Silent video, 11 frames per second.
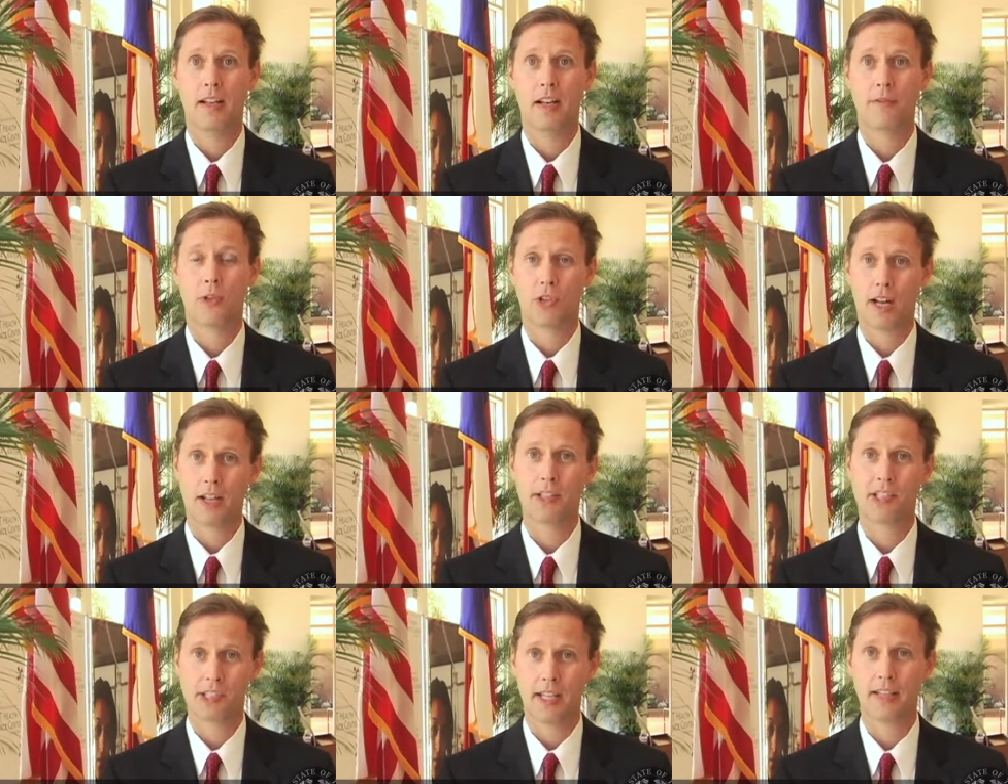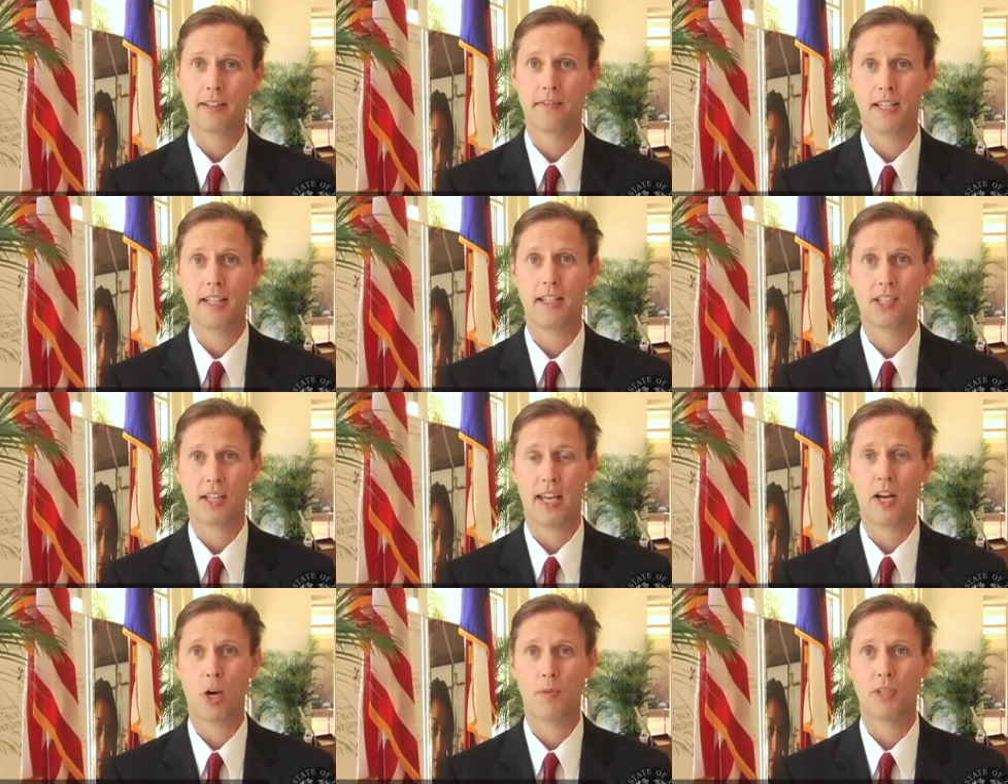Uh, if your child is sick, they need to stay
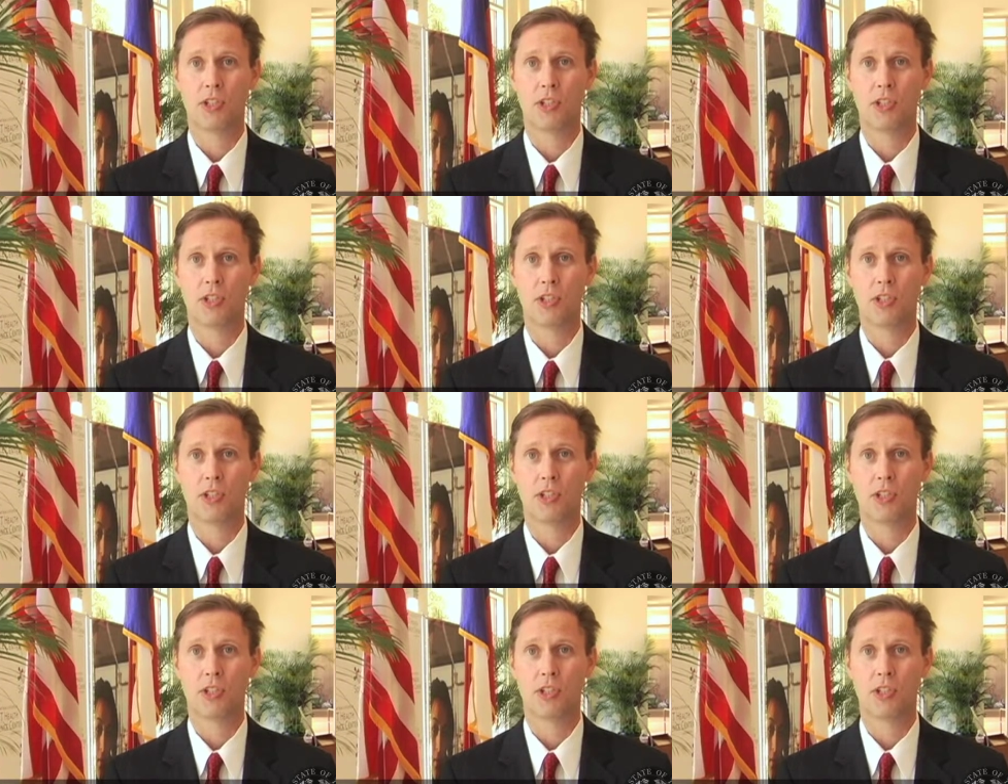home